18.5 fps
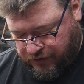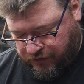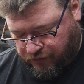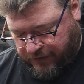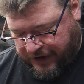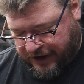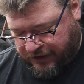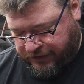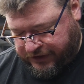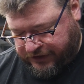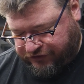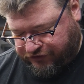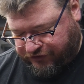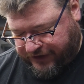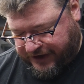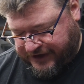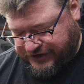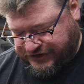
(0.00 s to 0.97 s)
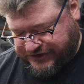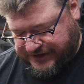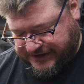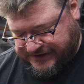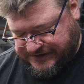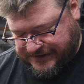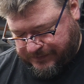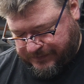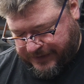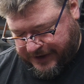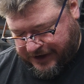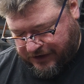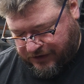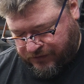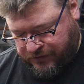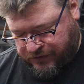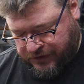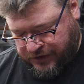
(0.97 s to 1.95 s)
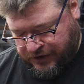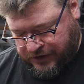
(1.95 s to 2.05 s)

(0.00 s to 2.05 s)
route a trench that's about